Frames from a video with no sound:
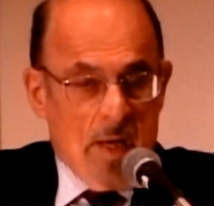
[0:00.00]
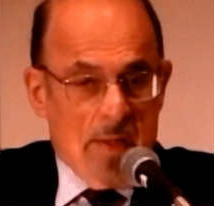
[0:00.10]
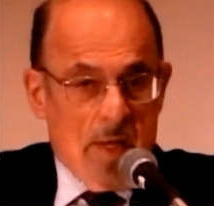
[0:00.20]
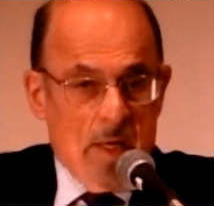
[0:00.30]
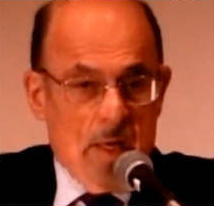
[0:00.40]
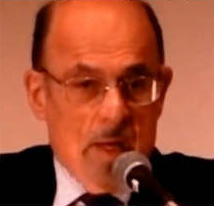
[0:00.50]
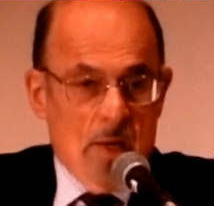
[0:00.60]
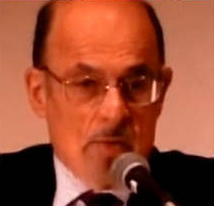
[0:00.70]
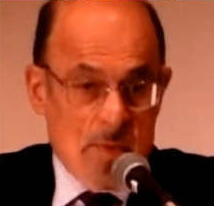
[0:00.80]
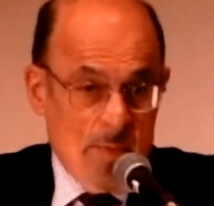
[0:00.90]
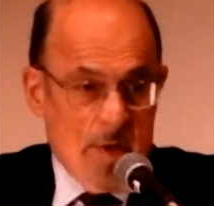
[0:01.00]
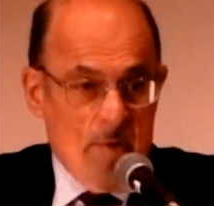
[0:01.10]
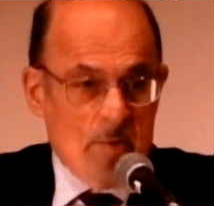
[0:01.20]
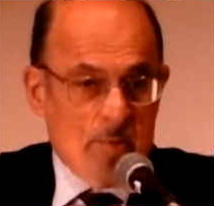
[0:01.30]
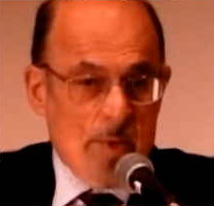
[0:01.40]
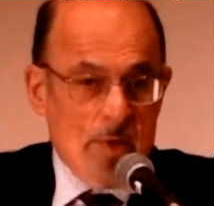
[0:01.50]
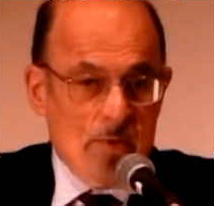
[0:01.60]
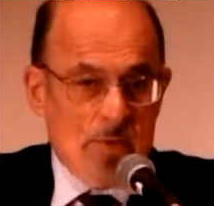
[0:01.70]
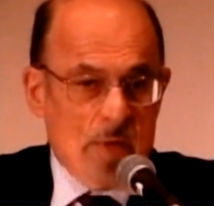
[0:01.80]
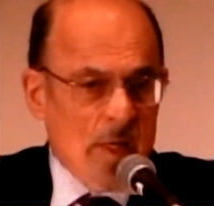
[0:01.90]
They sometimes
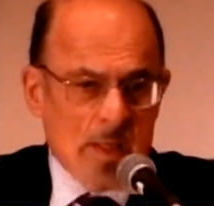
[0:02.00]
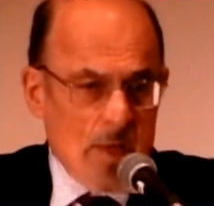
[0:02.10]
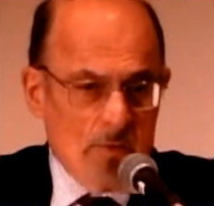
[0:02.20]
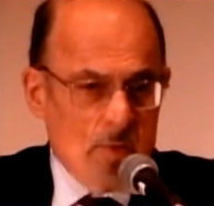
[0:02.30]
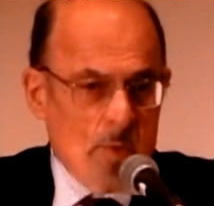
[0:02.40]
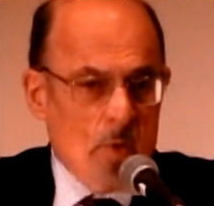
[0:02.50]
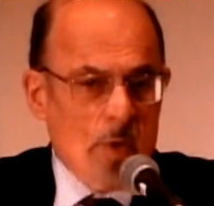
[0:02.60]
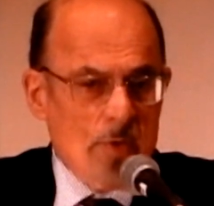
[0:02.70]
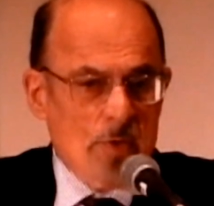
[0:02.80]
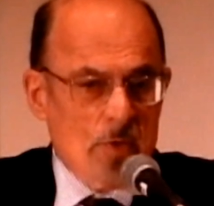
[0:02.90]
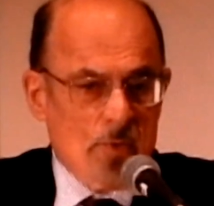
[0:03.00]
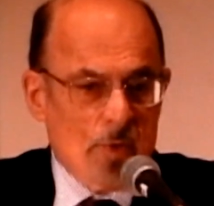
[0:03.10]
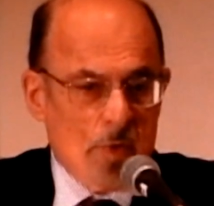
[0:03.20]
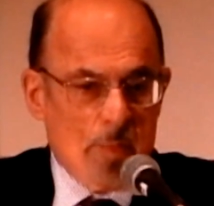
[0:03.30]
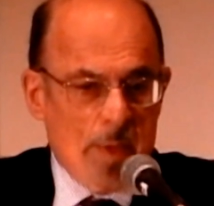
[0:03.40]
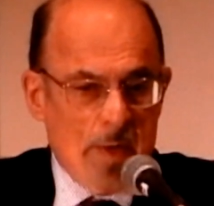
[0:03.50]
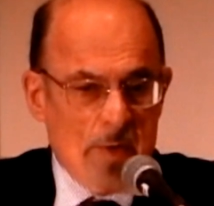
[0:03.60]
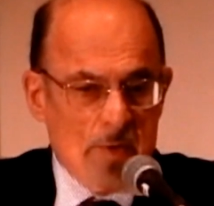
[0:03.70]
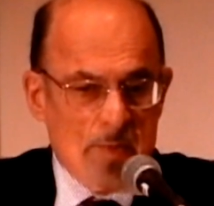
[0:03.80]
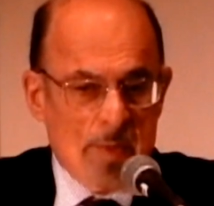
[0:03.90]
pose uncomfortable questions for their
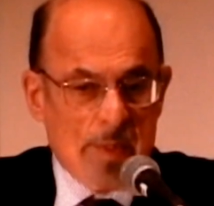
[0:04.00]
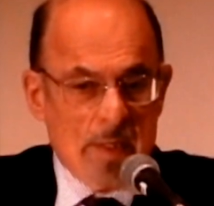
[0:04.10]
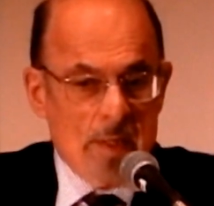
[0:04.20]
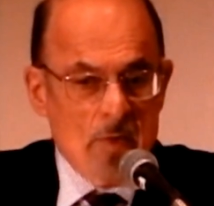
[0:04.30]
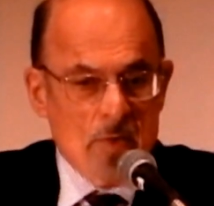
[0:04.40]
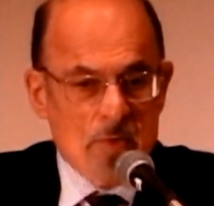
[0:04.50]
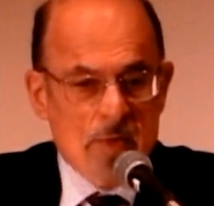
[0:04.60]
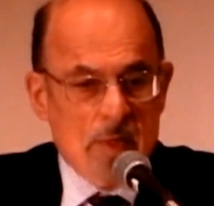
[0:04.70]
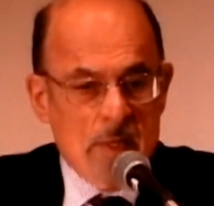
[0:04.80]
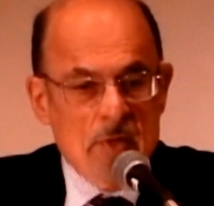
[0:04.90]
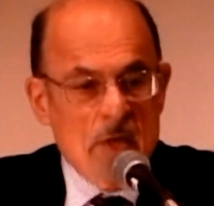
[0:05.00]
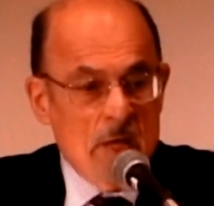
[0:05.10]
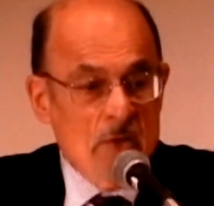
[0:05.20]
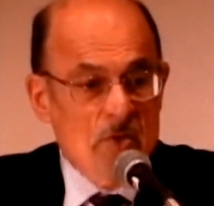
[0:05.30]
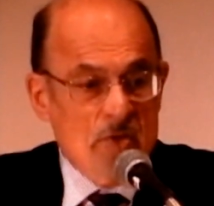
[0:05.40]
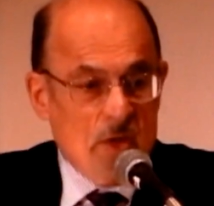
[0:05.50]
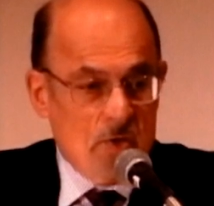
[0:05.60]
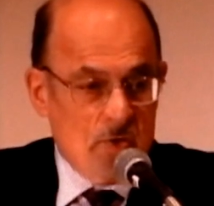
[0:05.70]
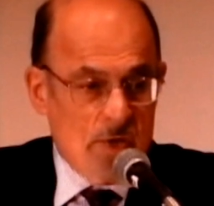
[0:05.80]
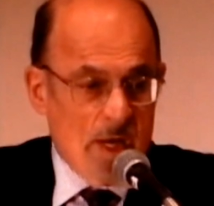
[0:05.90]
parents, but they notice that
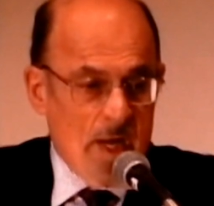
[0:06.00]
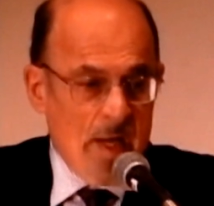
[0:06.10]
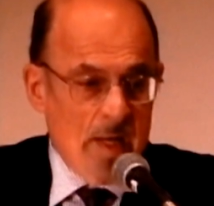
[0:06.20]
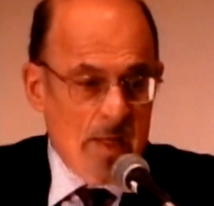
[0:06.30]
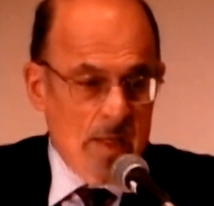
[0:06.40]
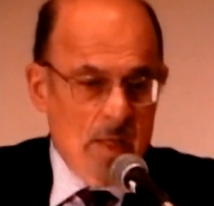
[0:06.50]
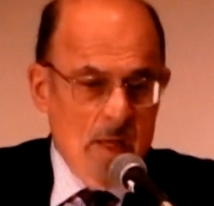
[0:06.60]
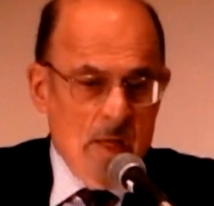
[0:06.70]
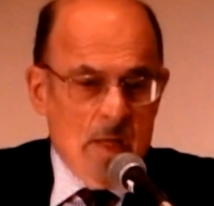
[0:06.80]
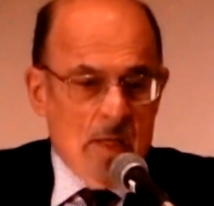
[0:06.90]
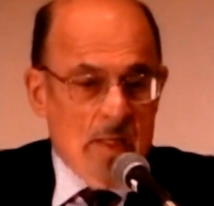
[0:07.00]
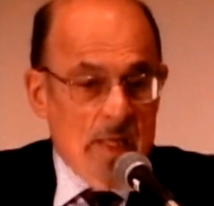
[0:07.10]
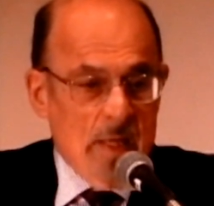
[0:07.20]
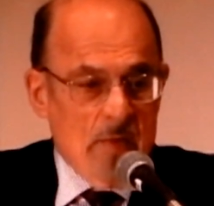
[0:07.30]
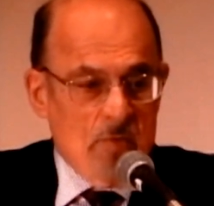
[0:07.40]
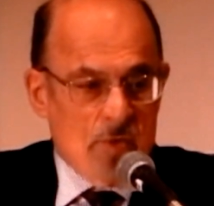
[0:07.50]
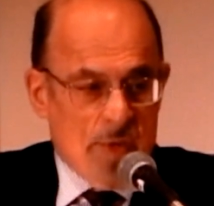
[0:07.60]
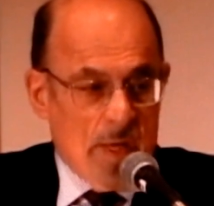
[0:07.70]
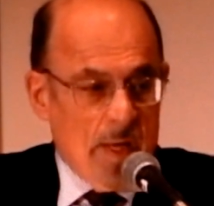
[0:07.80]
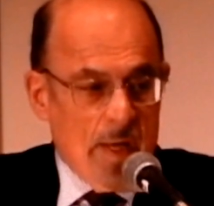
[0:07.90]
insects die, and leaves
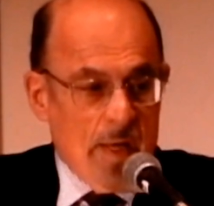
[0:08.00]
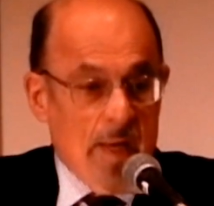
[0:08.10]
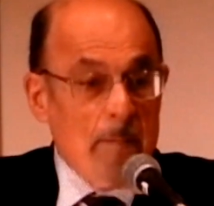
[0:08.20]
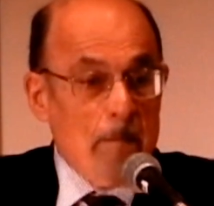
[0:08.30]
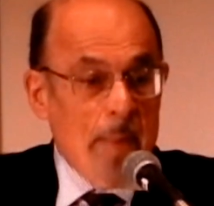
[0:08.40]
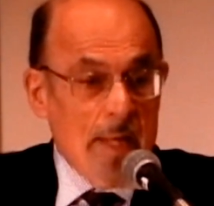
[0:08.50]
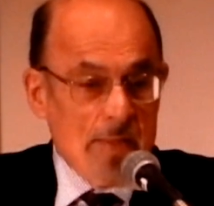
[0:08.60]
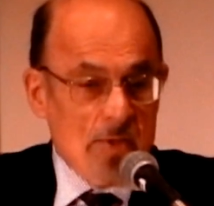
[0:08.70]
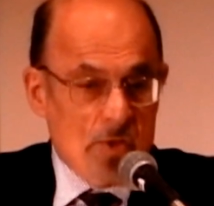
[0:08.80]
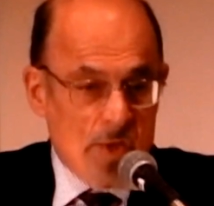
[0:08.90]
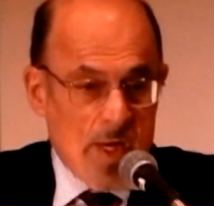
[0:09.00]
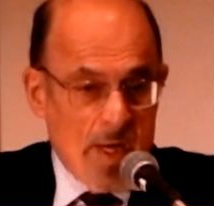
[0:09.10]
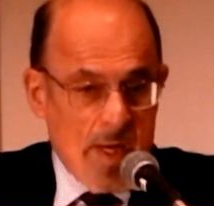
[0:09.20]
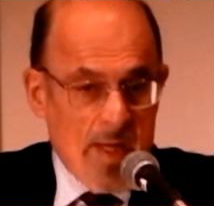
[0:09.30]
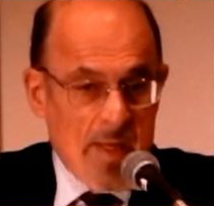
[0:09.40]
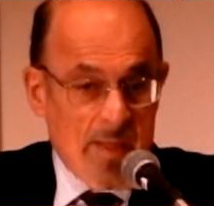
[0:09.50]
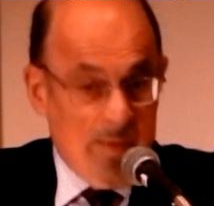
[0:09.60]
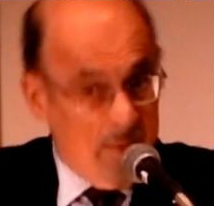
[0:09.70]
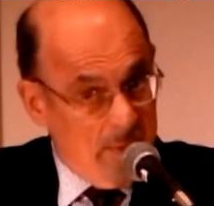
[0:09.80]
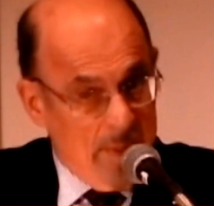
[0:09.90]
die, and pets die,
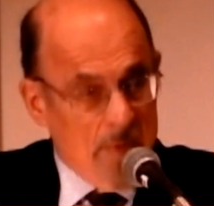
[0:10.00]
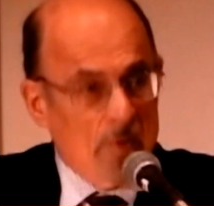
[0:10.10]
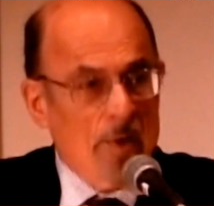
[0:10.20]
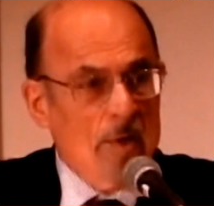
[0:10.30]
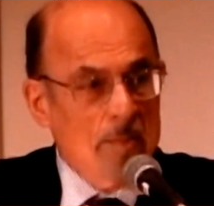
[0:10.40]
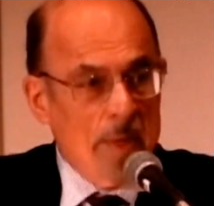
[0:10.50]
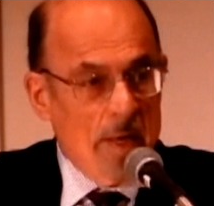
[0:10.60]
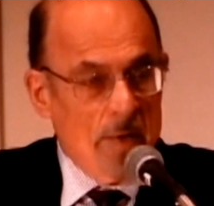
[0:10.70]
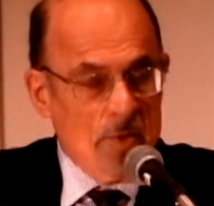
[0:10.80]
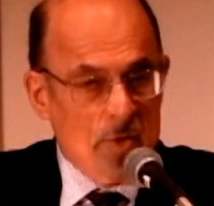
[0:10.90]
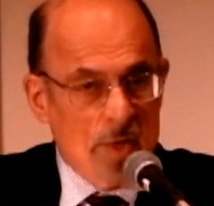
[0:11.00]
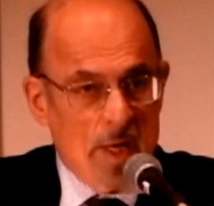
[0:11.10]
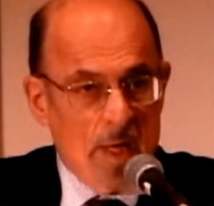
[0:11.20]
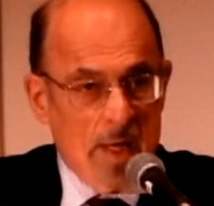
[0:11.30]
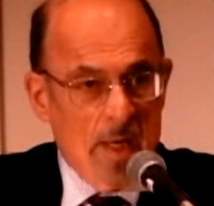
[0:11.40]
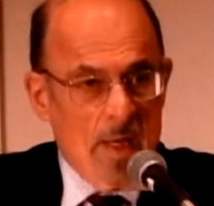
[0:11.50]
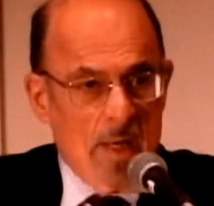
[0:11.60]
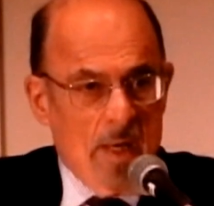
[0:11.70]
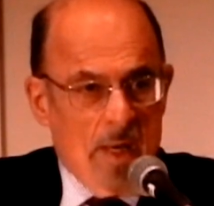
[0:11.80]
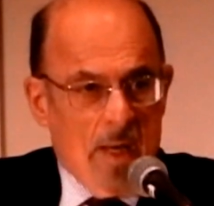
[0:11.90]
and grandparents die.
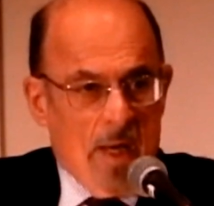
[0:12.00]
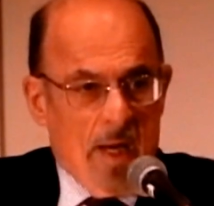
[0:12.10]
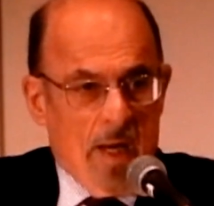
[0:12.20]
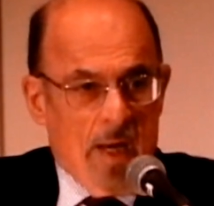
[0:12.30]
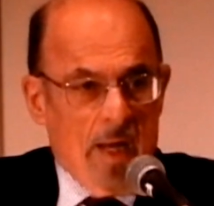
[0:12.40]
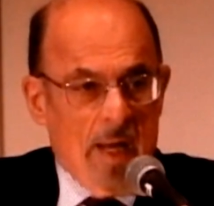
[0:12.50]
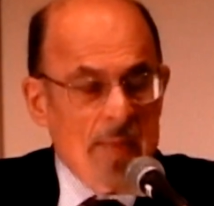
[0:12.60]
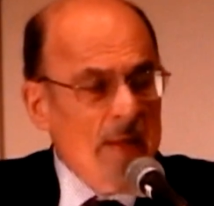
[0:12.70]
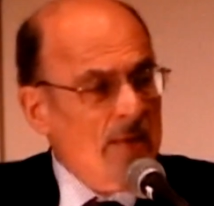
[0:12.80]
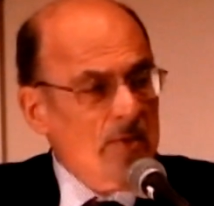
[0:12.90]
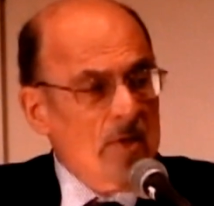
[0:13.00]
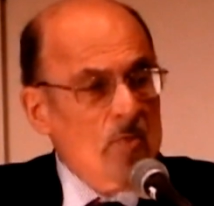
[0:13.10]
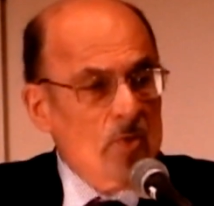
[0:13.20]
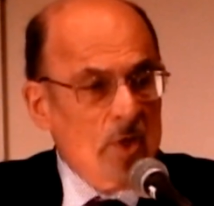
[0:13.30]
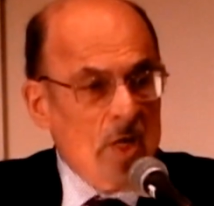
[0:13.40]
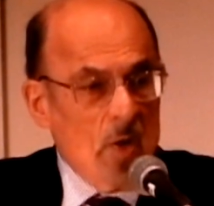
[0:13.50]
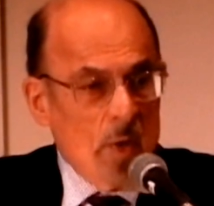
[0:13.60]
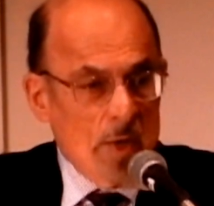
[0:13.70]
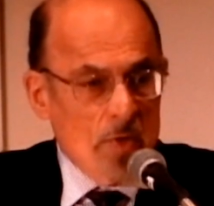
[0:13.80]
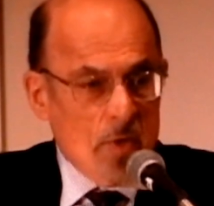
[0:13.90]
And then it seems to go
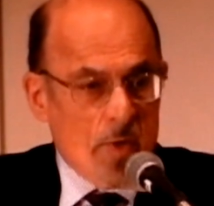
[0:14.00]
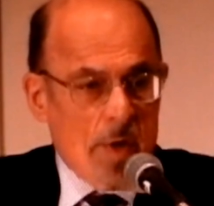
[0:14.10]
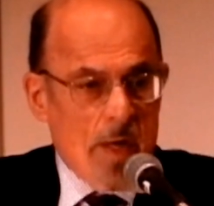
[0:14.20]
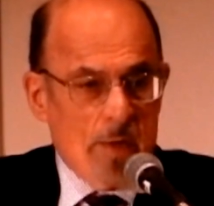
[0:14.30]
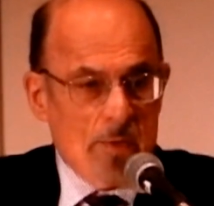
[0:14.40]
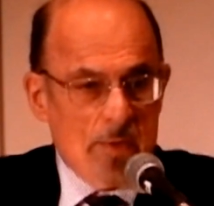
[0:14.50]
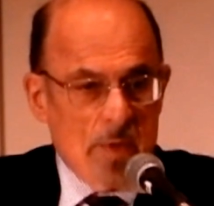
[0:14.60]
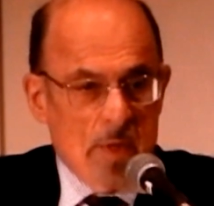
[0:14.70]
underground.